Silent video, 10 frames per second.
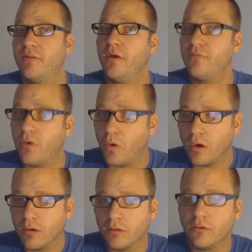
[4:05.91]

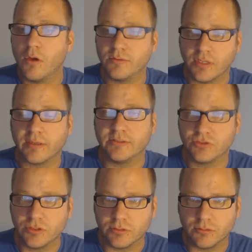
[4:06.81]
Therefore, Noah's Ark is
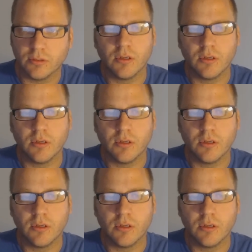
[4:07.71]
true.